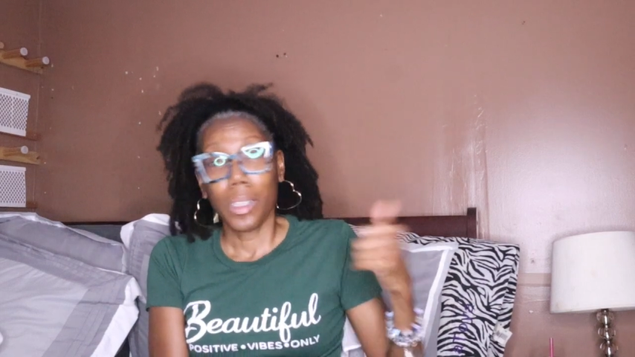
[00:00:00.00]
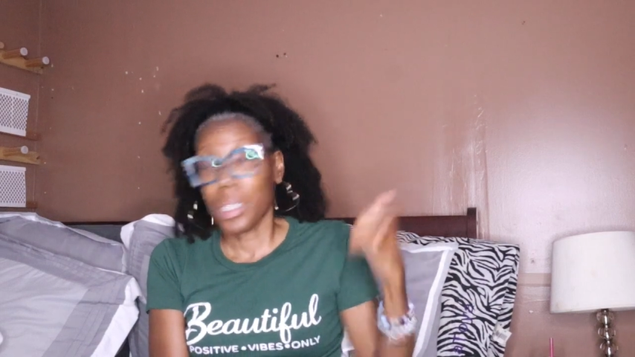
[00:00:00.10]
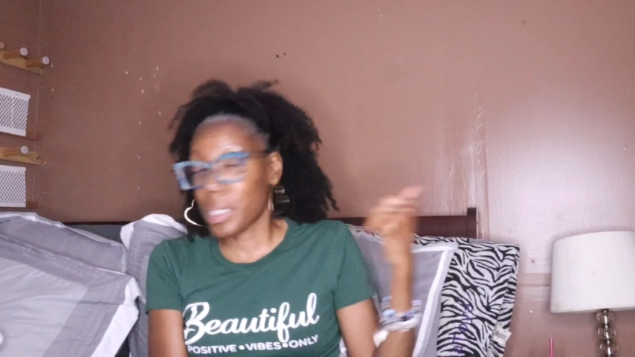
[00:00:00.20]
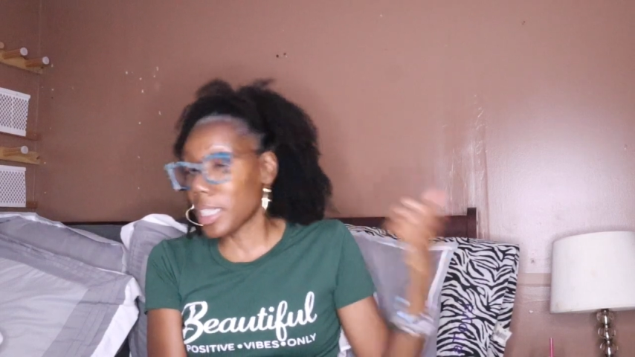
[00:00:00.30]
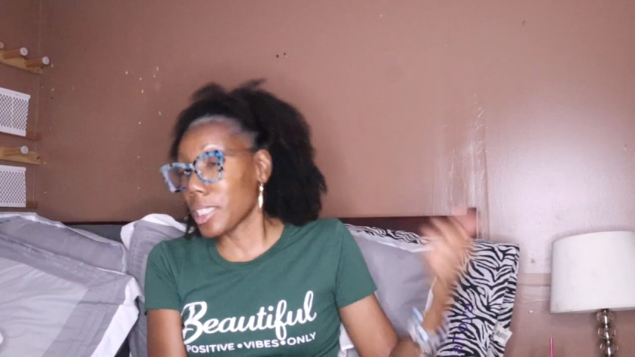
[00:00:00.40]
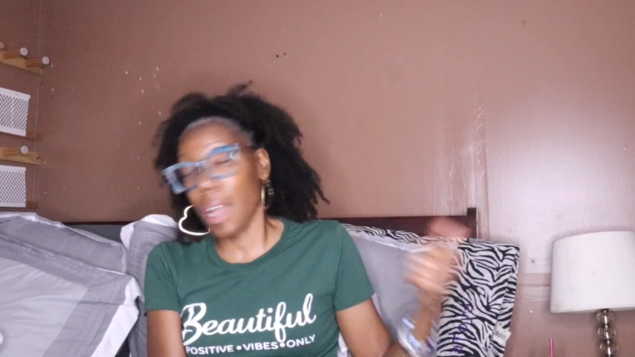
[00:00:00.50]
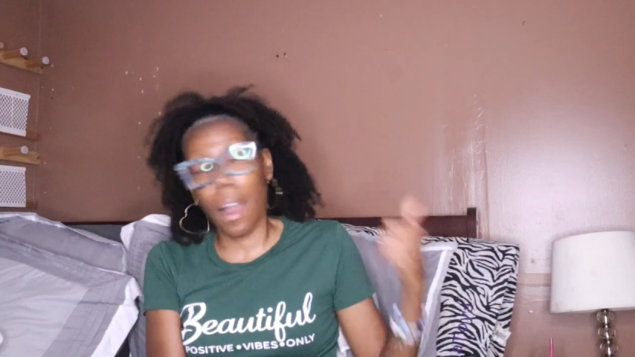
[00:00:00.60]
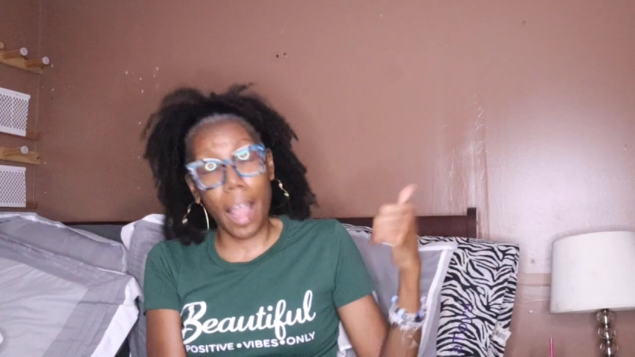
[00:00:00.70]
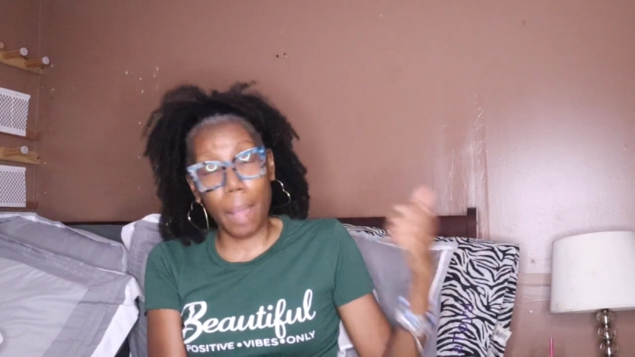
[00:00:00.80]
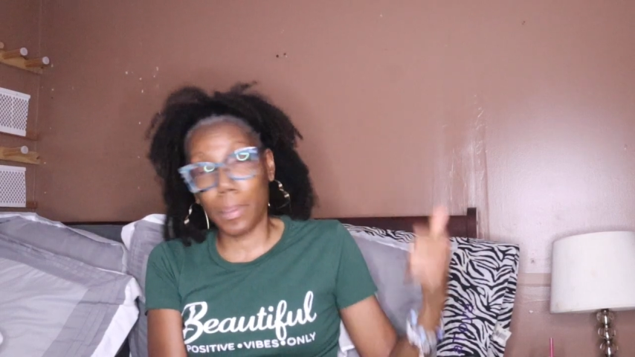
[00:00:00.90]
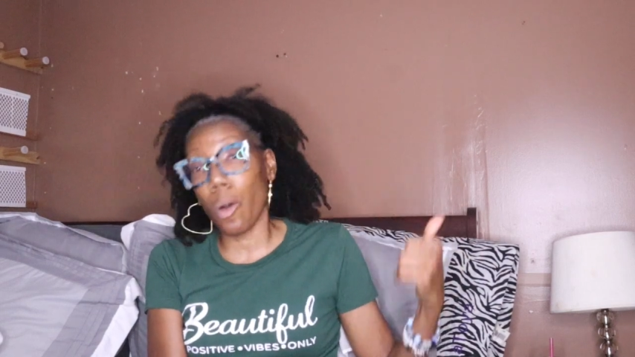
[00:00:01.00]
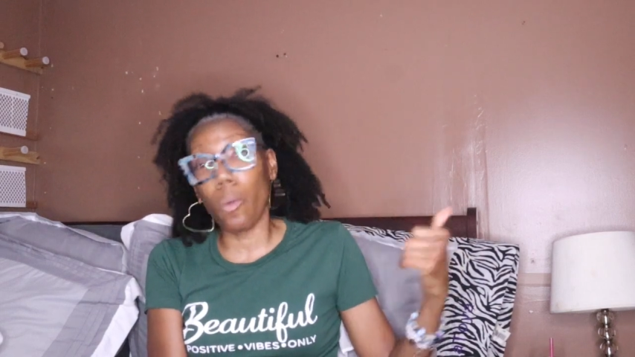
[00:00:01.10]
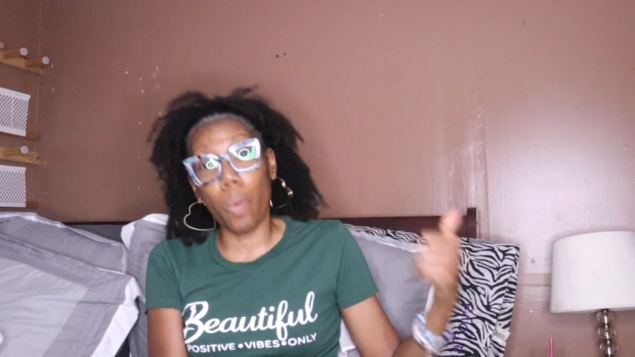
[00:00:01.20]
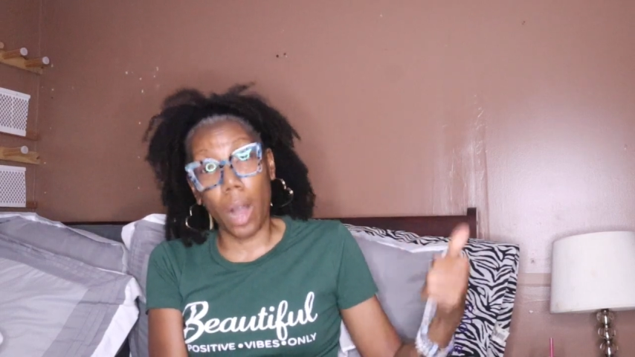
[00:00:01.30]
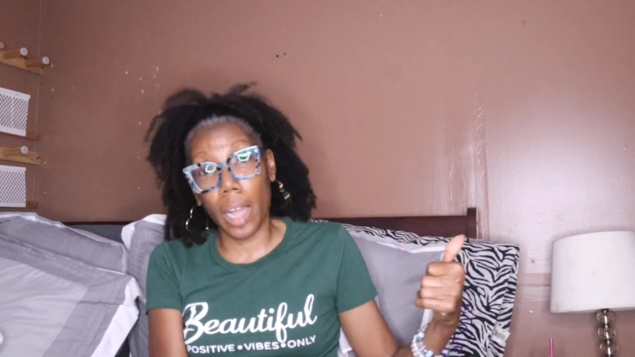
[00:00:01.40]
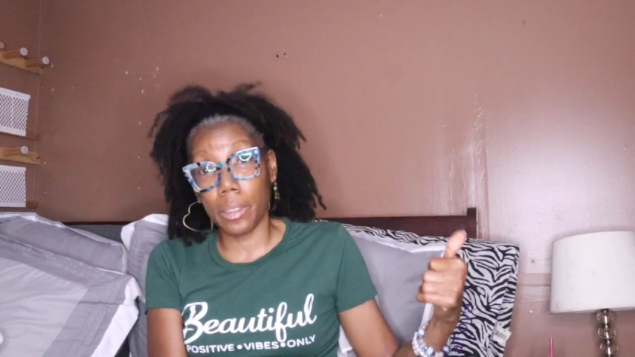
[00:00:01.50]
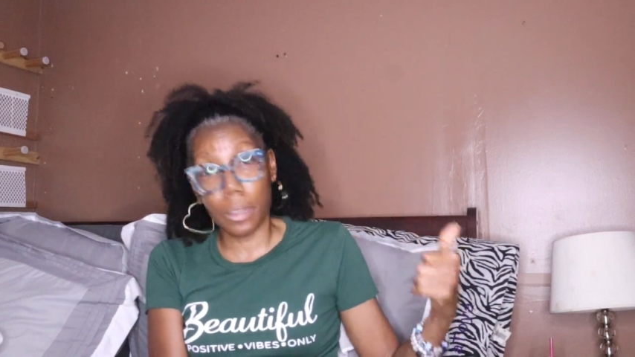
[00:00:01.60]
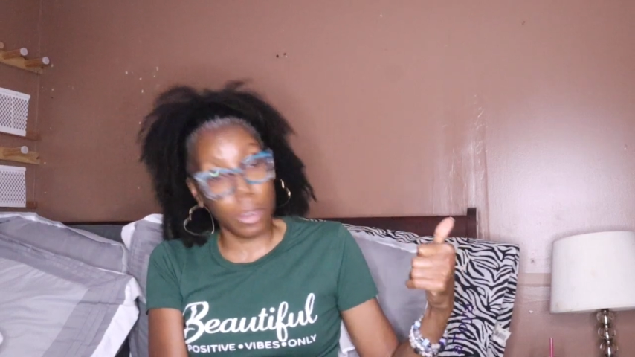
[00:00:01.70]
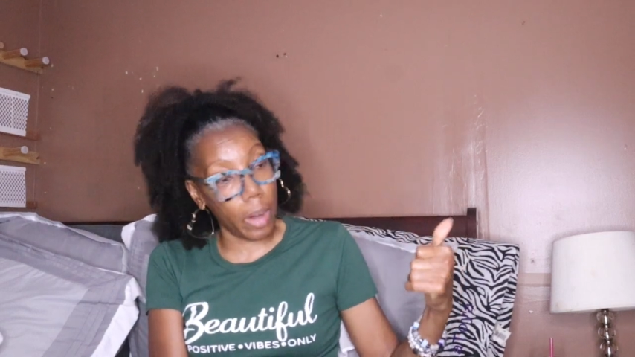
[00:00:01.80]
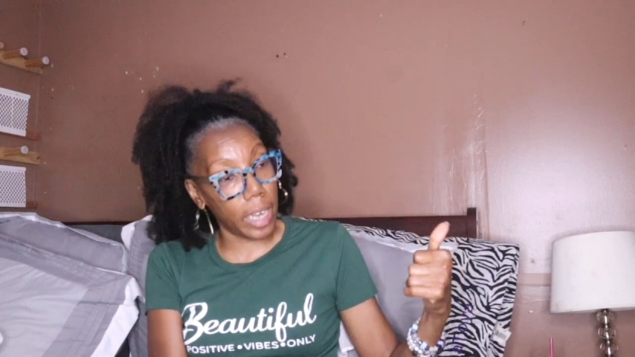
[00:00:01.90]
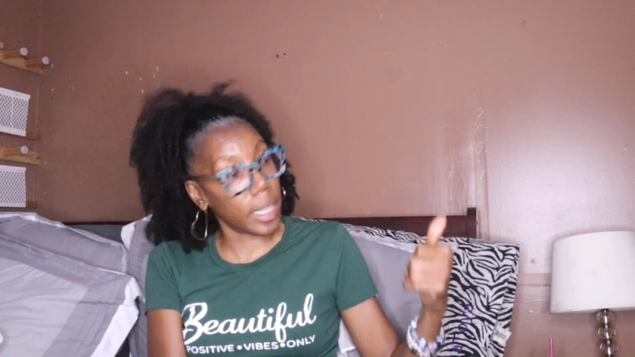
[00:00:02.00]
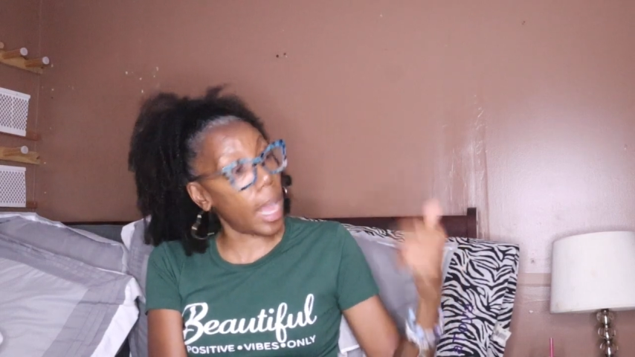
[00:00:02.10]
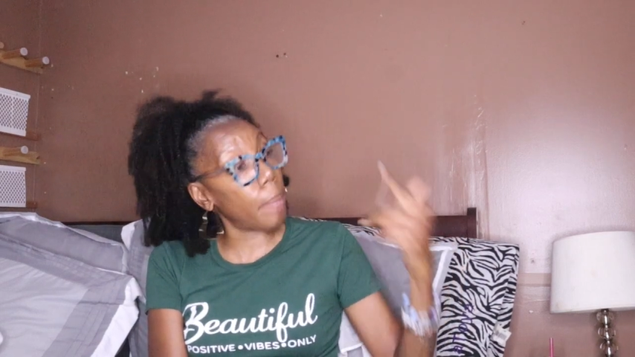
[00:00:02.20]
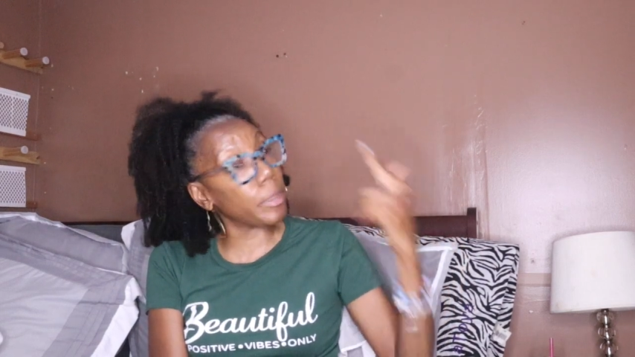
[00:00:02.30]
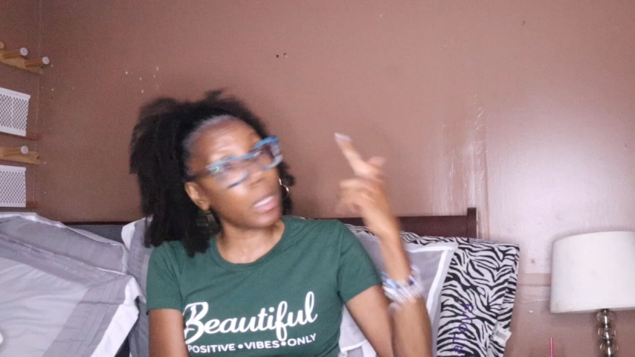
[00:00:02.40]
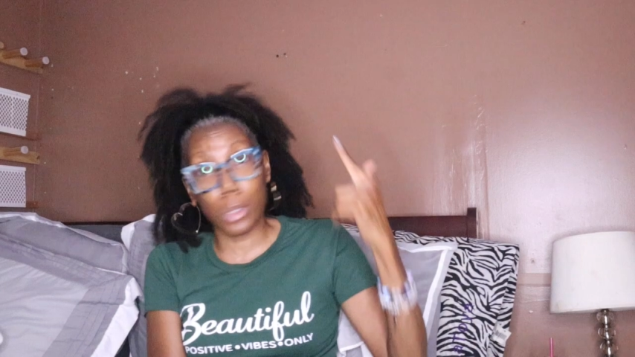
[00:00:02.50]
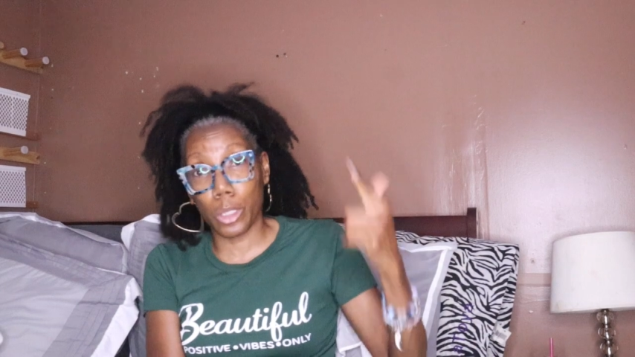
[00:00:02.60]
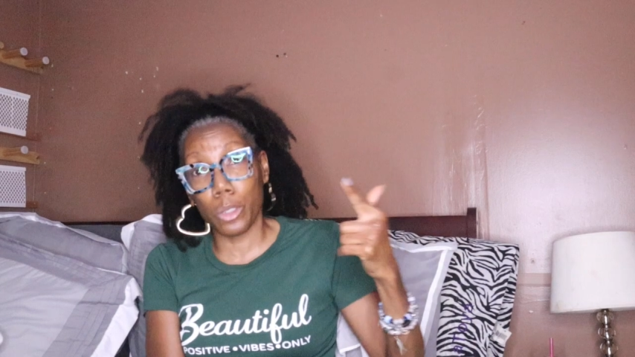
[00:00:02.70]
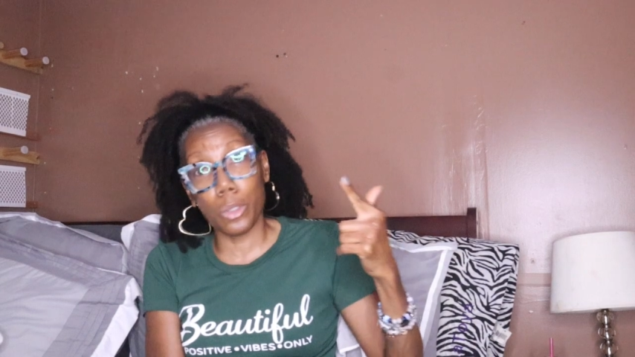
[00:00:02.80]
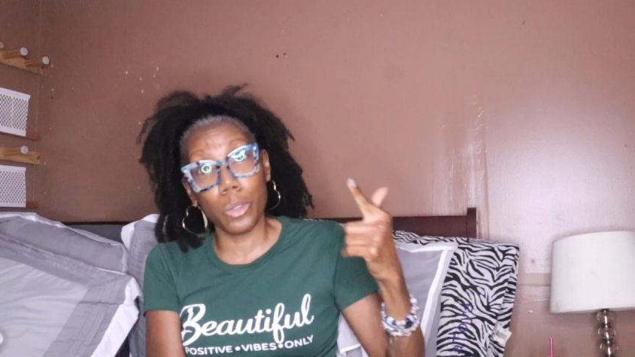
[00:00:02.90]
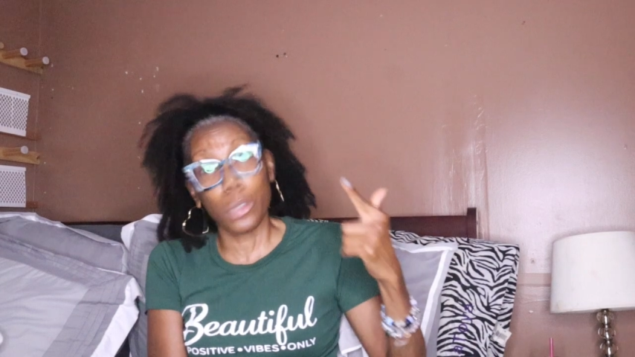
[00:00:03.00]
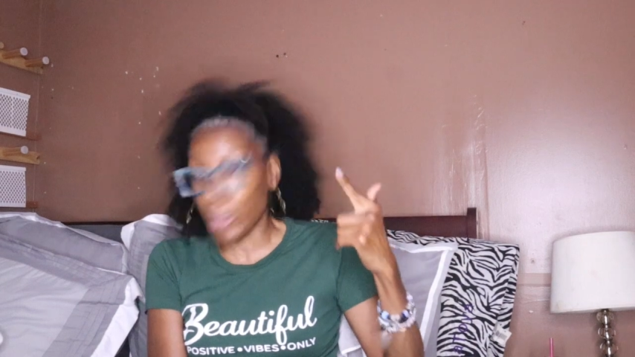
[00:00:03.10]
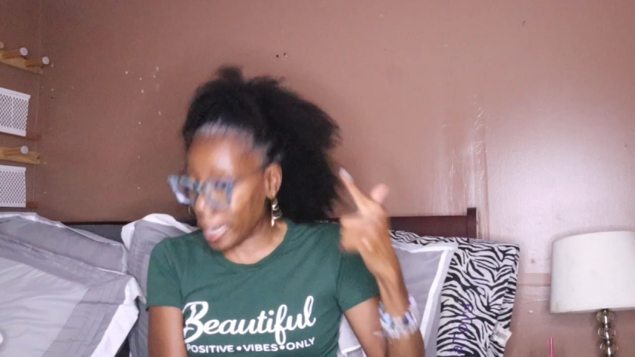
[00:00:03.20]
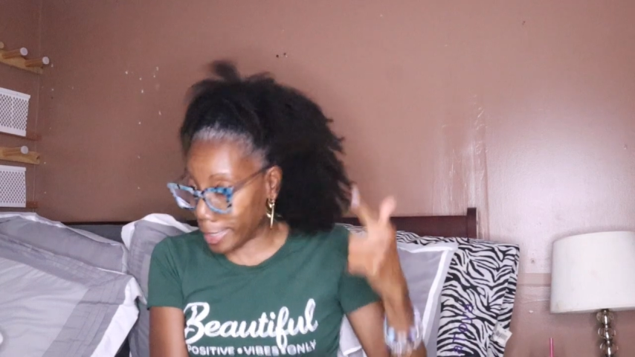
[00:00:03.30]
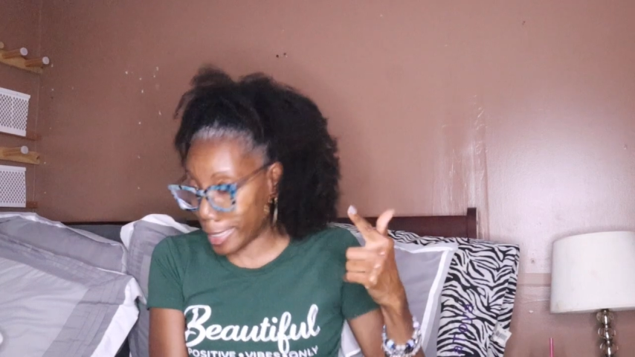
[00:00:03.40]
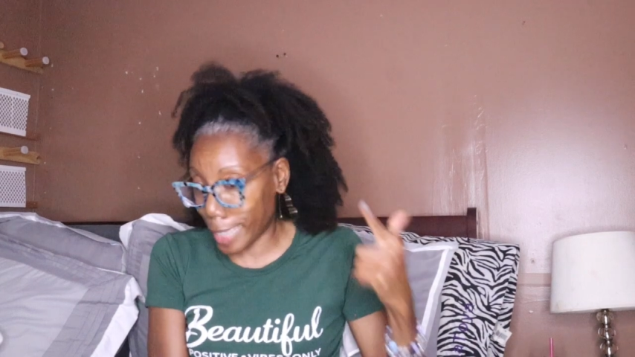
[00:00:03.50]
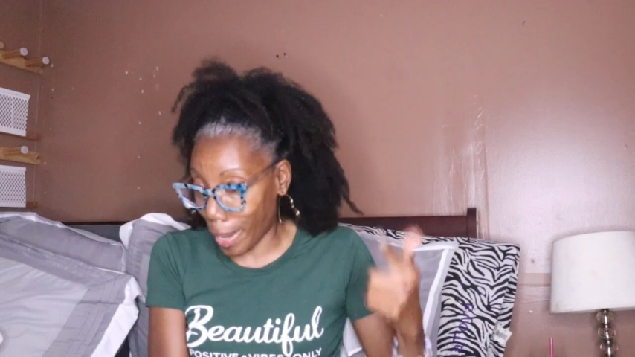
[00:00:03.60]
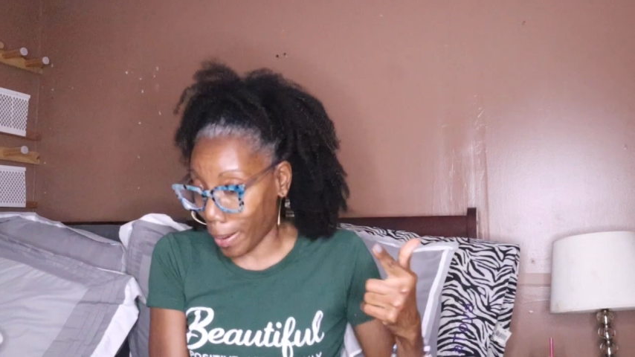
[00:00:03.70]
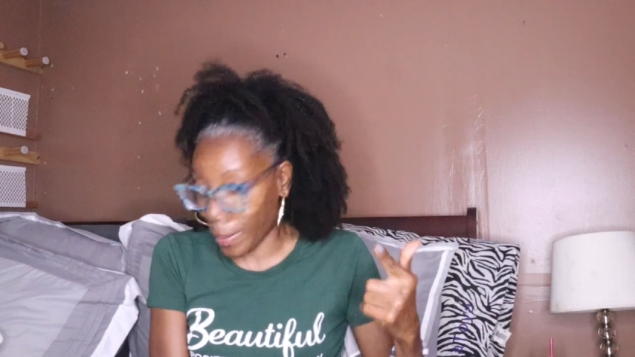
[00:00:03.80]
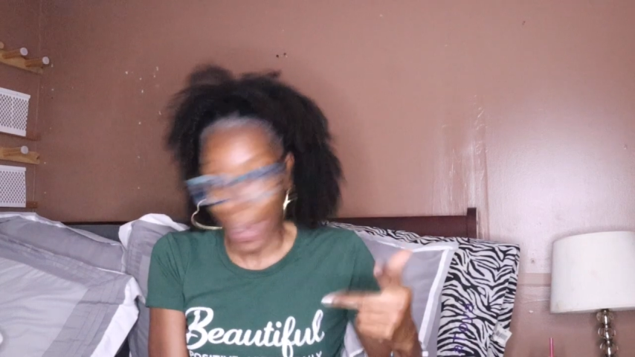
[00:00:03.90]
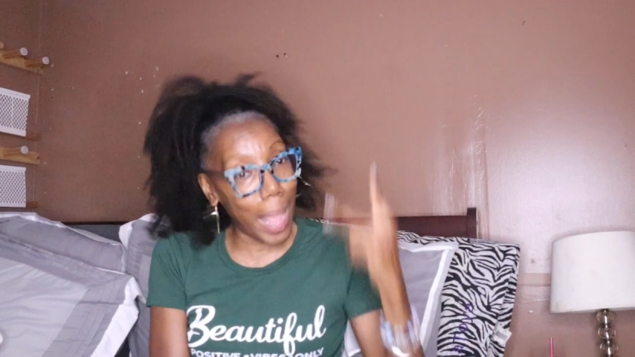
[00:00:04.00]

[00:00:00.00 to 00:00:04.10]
See, episode 1, crazy. Episode 2, crazy year.